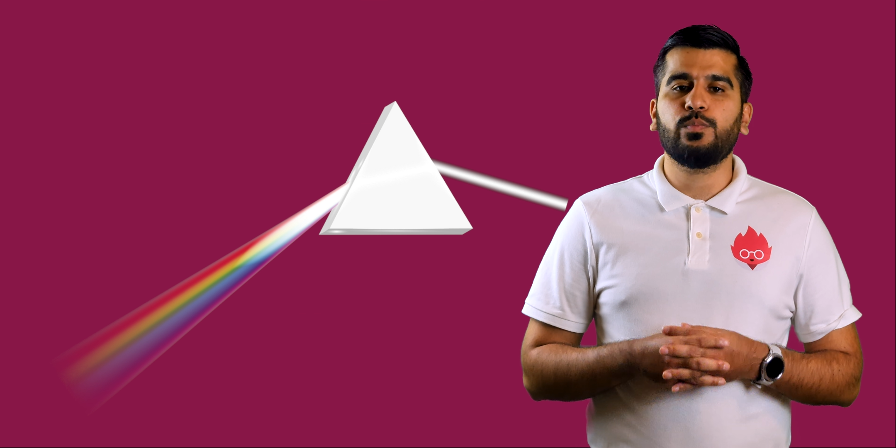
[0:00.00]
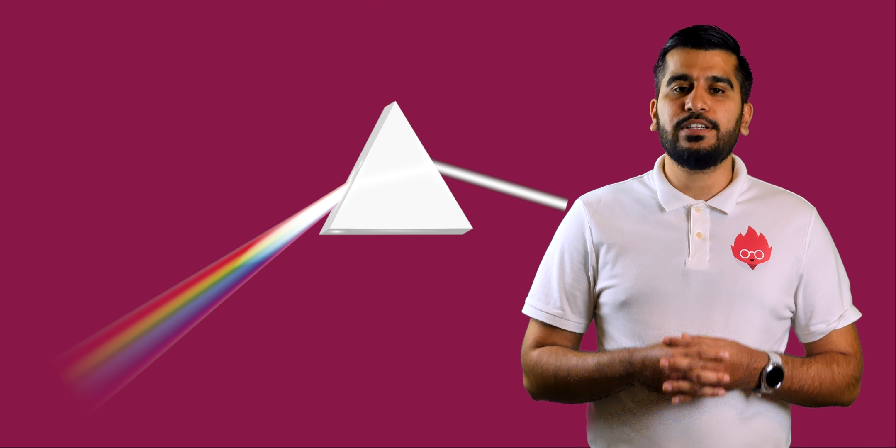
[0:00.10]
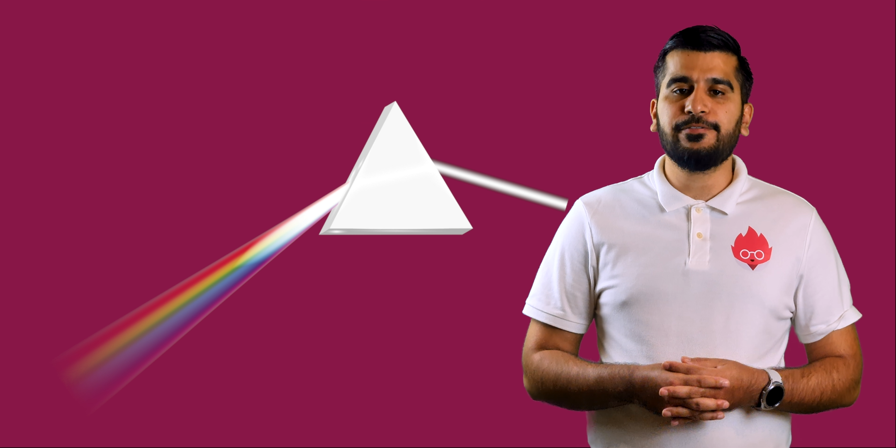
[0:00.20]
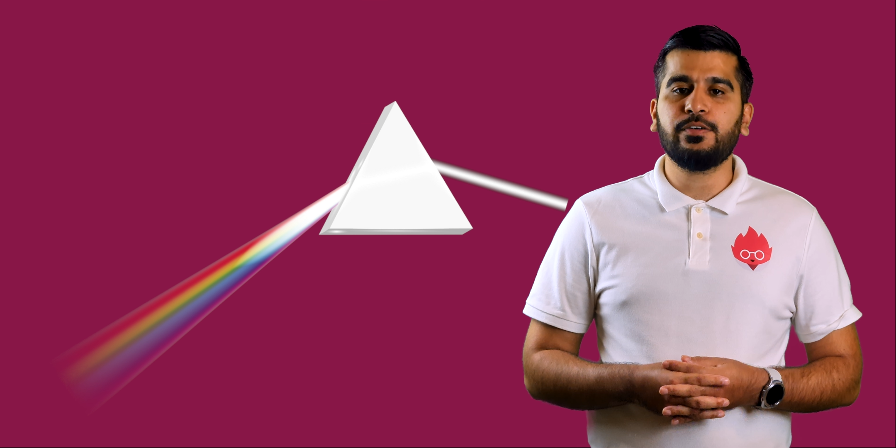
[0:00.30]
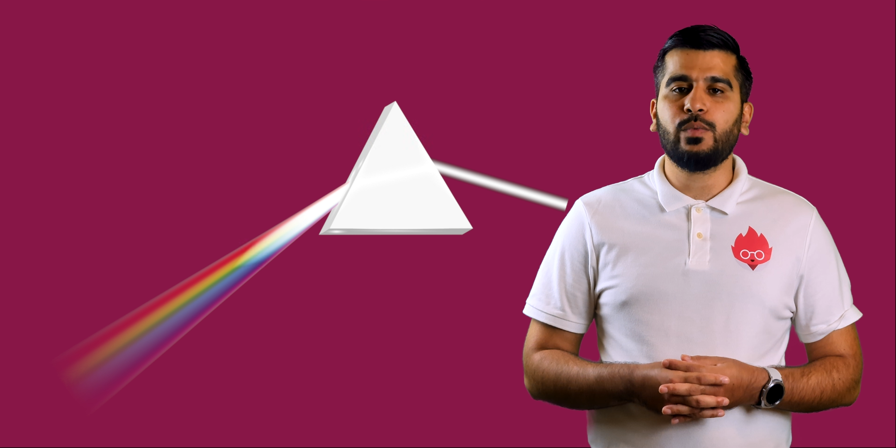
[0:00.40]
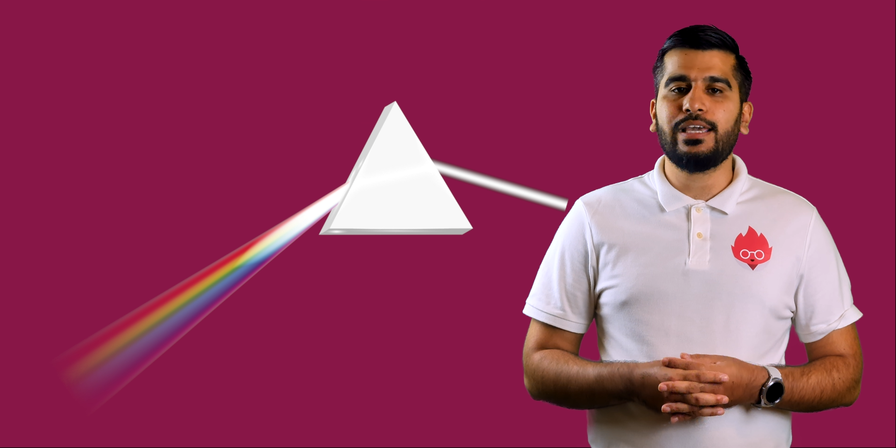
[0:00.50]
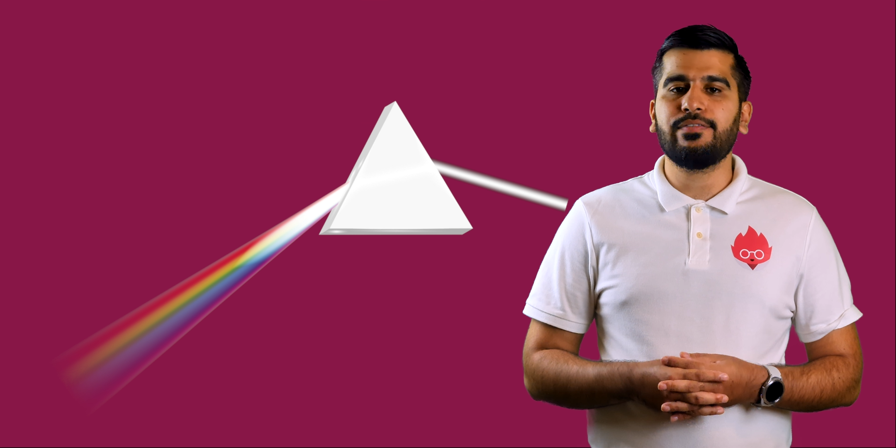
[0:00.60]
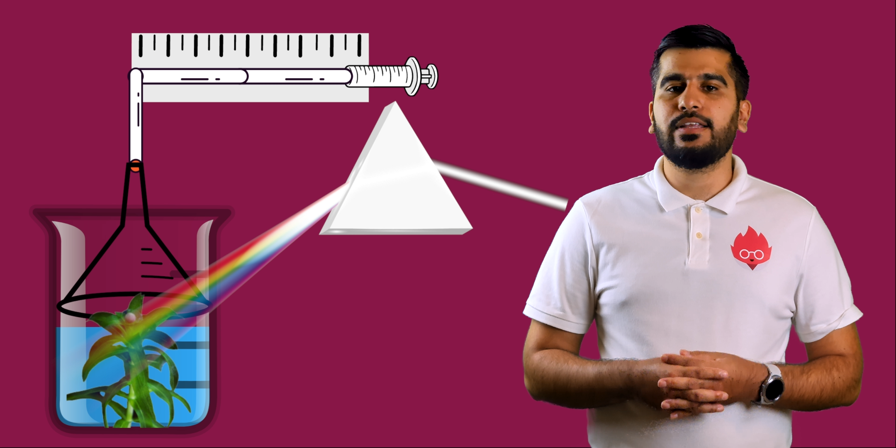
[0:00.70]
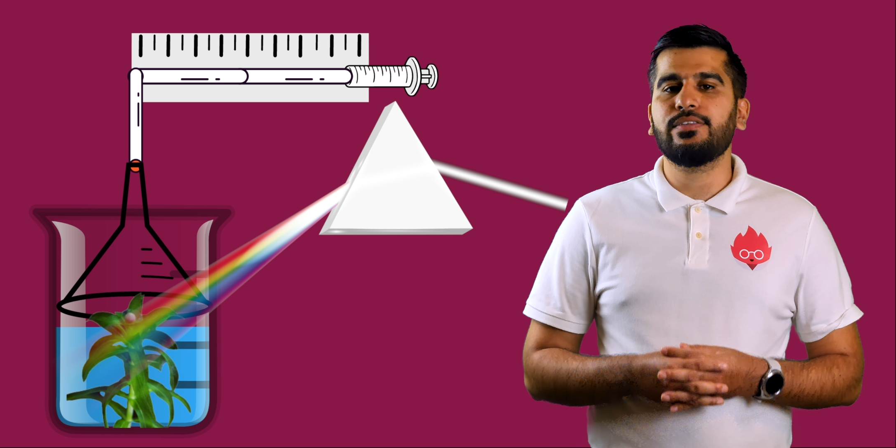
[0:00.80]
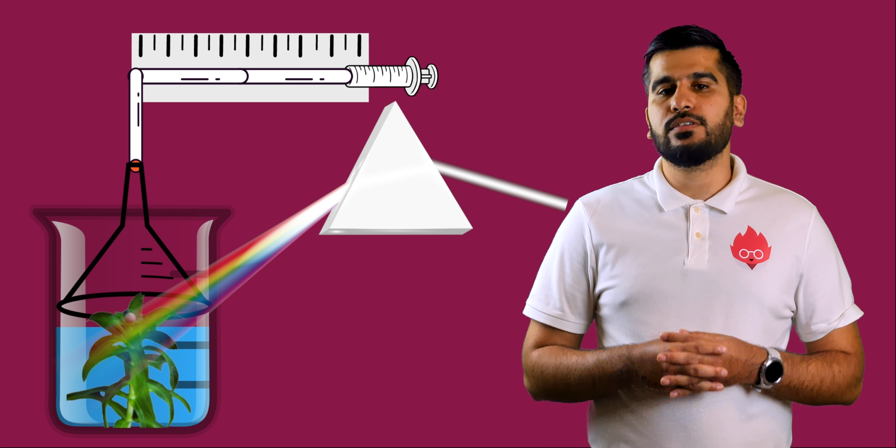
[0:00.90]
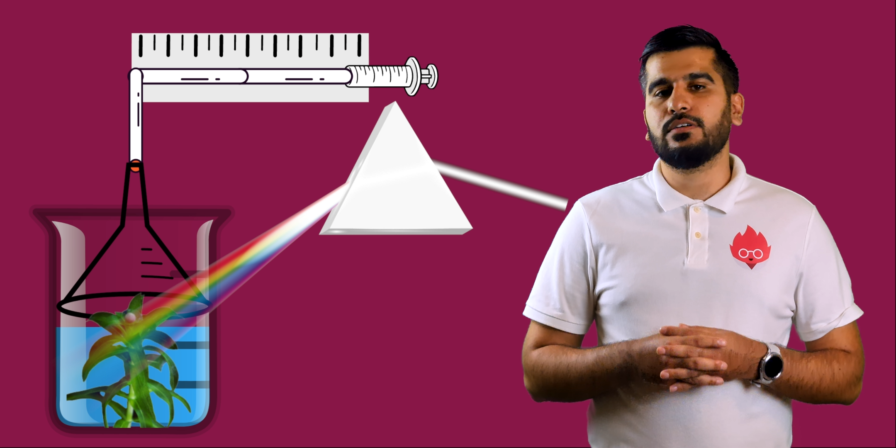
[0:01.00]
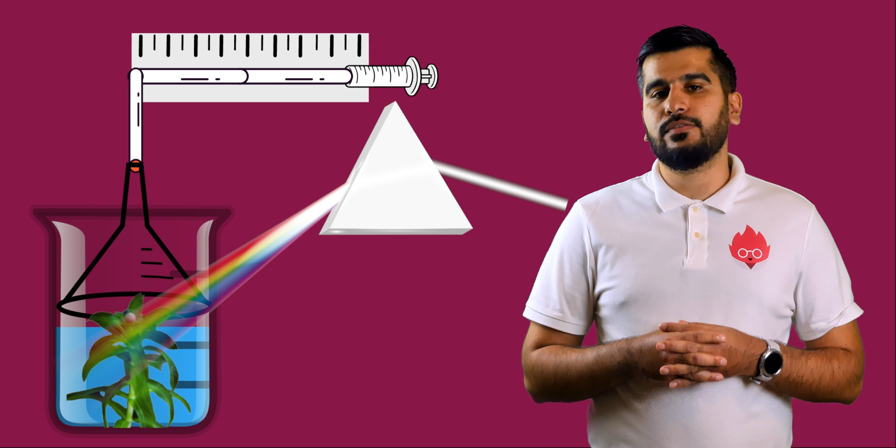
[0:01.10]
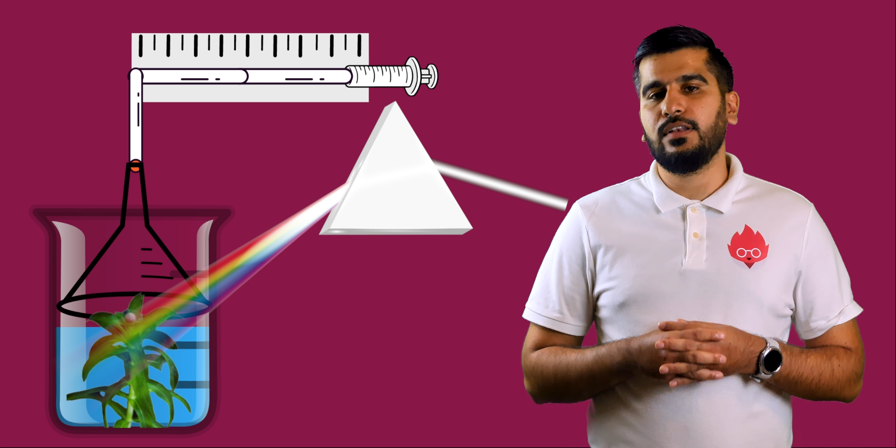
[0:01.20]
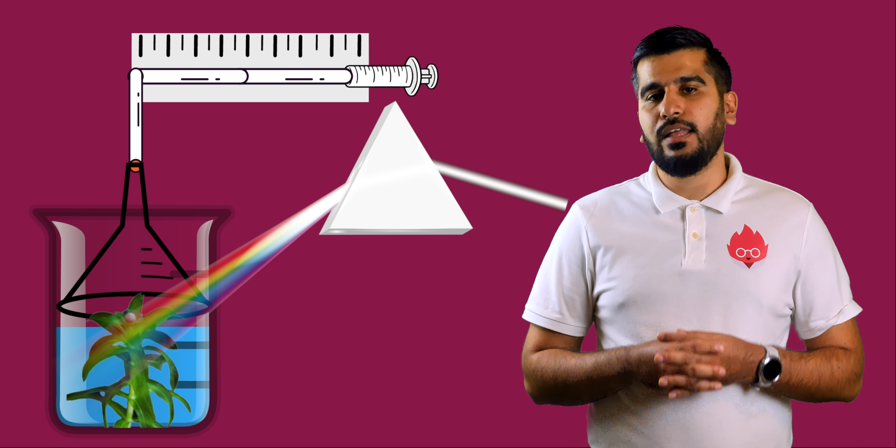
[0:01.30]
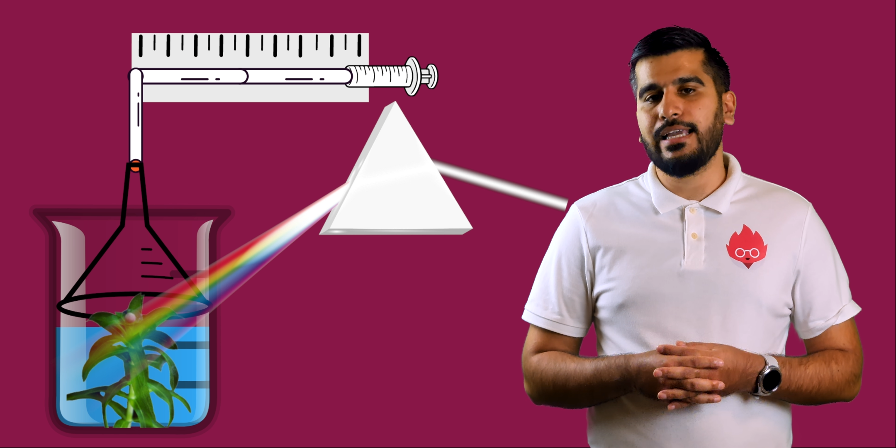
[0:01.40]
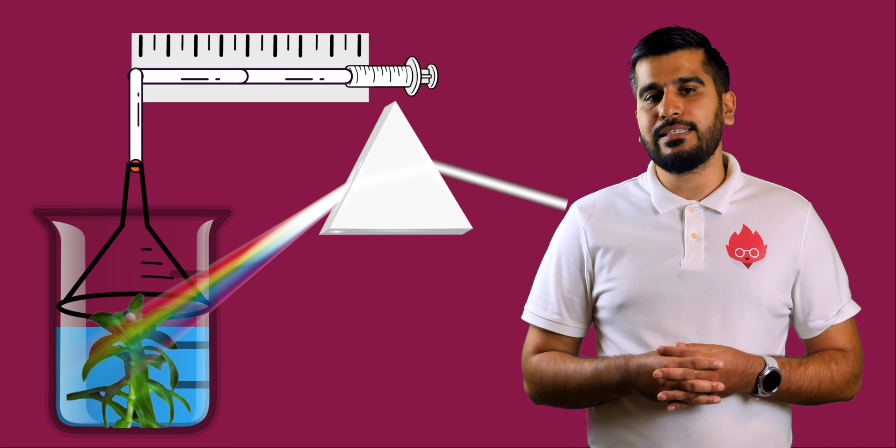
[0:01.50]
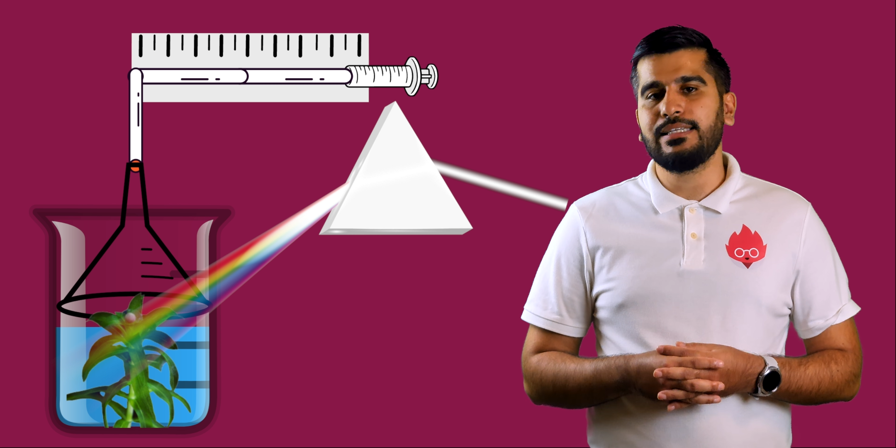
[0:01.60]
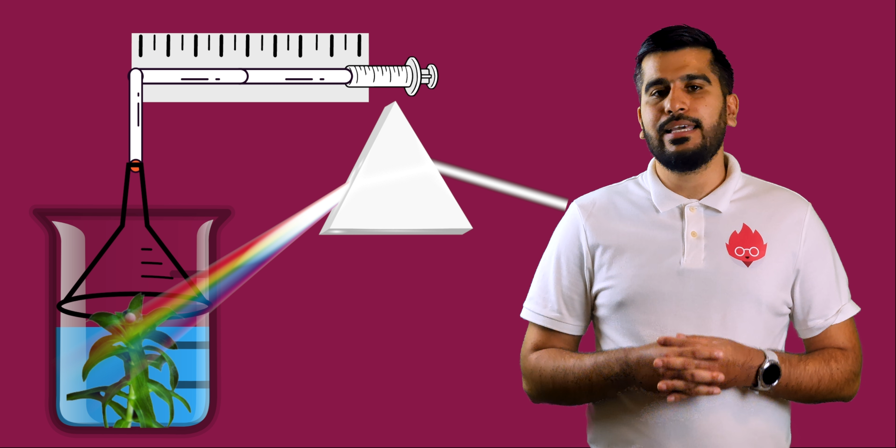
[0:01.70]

different wavelengths of light